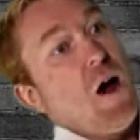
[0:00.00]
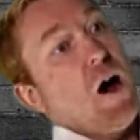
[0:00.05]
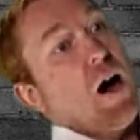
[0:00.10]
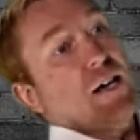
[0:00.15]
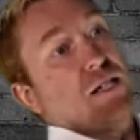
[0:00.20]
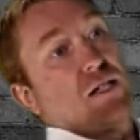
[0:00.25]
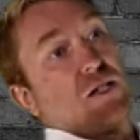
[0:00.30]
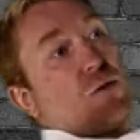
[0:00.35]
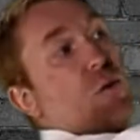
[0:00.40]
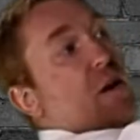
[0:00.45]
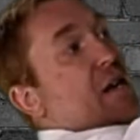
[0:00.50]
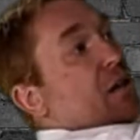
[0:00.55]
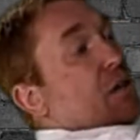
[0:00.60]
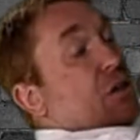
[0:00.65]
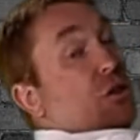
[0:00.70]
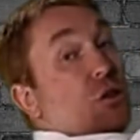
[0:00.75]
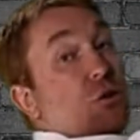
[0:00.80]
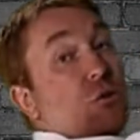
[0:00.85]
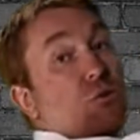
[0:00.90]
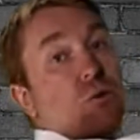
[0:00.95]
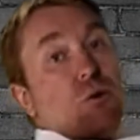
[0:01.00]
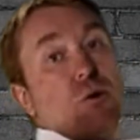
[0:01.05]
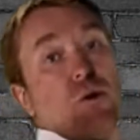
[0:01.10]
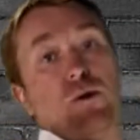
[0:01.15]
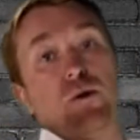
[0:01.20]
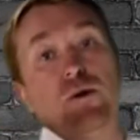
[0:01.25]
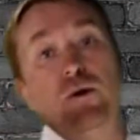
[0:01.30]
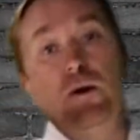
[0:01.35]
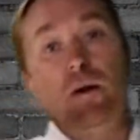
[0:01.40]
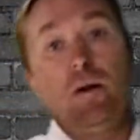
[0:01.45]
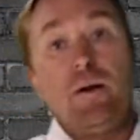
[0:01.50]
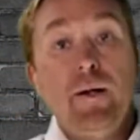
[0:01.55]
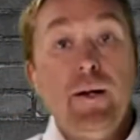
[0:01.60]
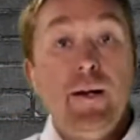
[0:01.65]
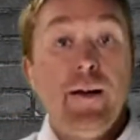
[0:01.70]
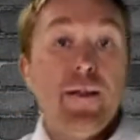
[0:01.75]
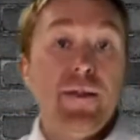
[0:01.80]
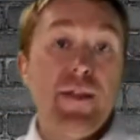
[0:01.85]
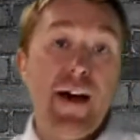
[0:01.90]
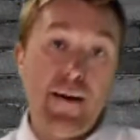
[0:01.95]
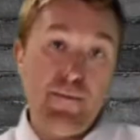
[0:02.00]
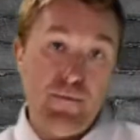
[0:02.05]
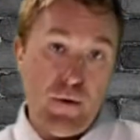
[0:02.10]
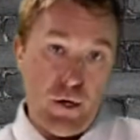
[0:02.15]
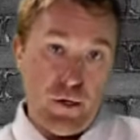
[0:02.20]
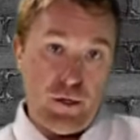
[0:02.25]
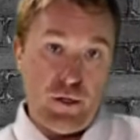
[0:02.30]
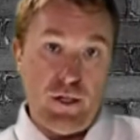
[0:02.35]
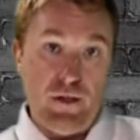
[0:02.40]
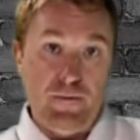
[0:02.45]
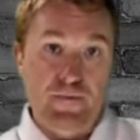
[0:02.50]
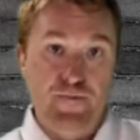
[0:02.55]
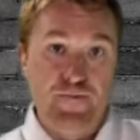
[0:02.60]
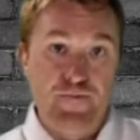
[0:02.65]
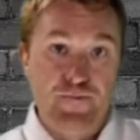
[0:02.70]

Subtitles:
I swing through that motion.